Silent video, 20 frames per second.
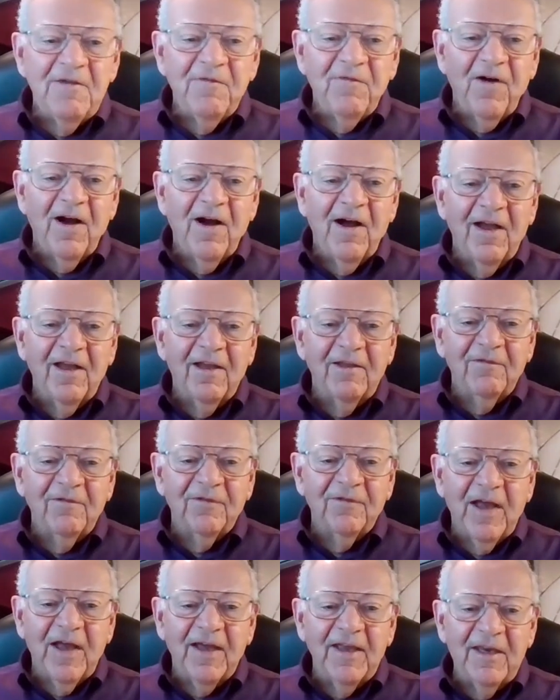
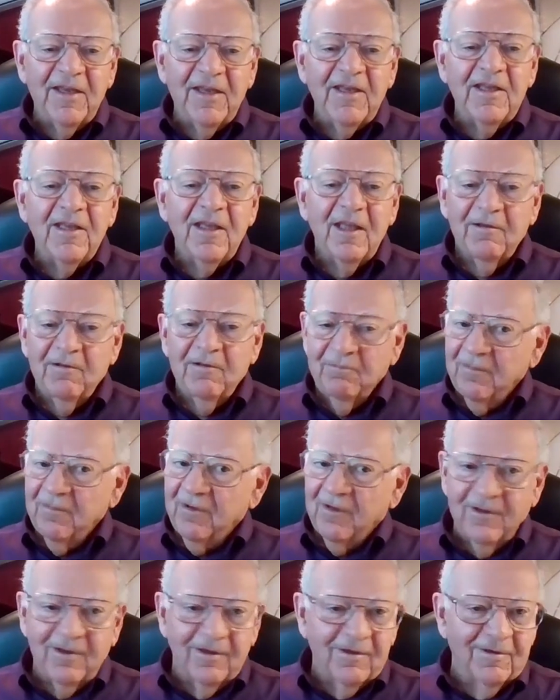85, 90,
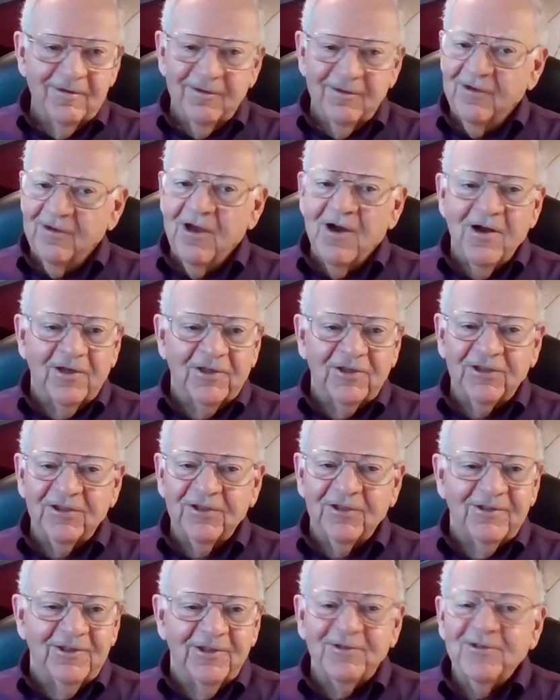gosh,